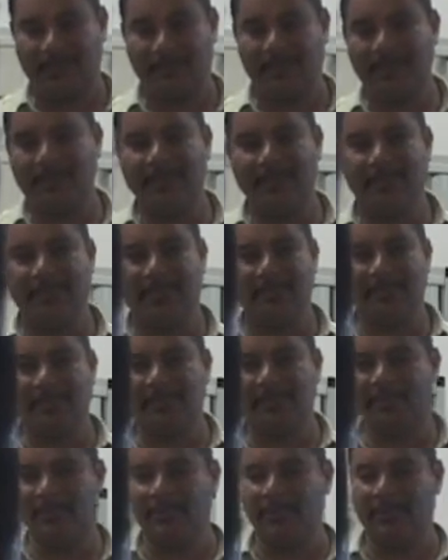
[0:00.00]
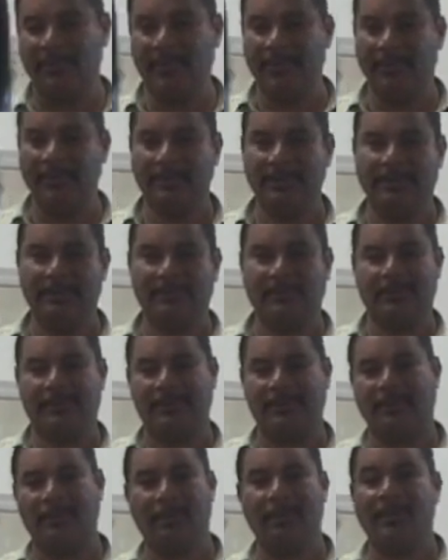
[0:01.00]
apprenticeship terminated
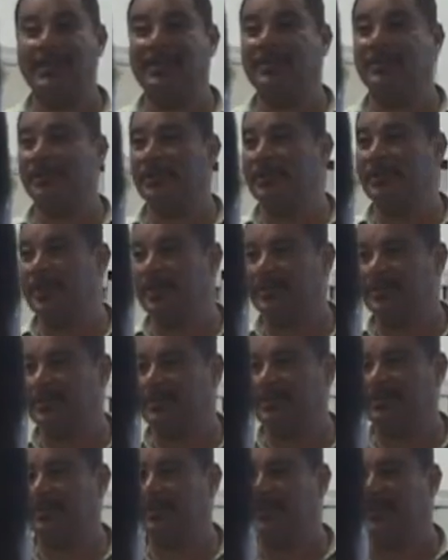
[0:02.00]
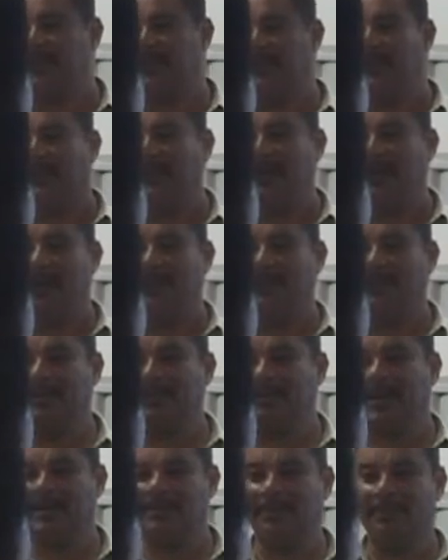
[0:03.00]
within 3 months of the
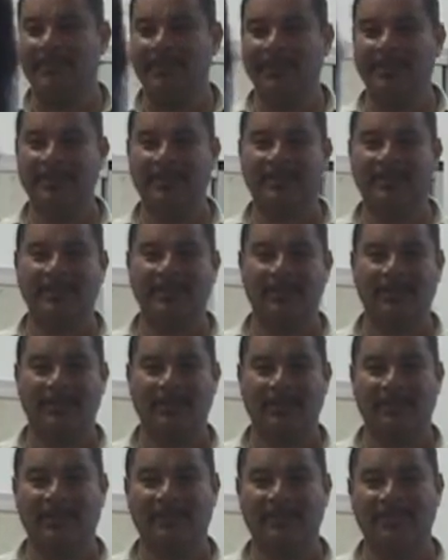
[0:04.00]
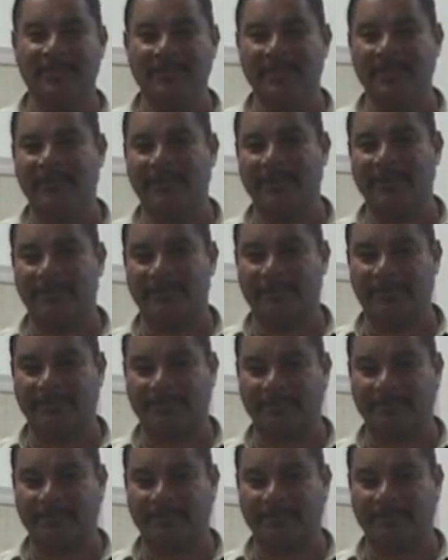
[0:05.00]
emancipation of slavery.